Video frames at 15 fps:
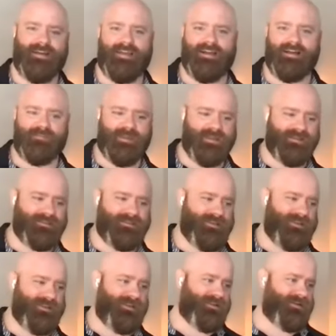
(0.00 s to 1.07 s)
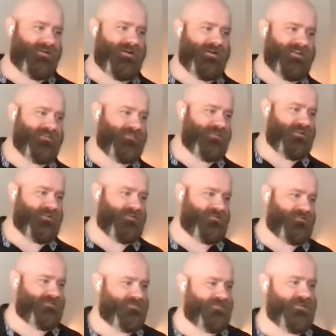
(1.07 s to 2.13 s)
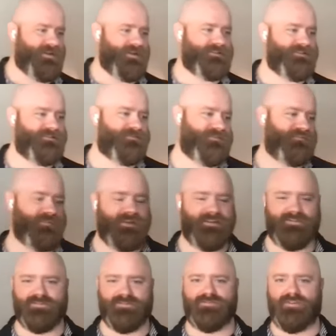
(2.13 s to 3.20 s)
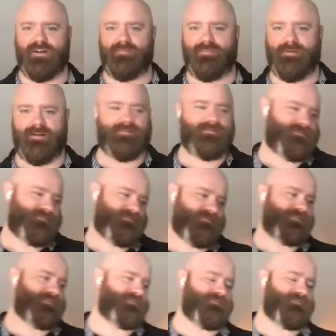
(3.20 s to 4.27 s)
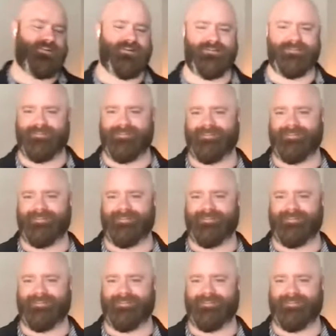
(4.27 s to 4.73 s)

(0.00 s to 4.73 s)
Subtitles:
Hey, I'm Andy. I am a philosophy major dropout, first of all.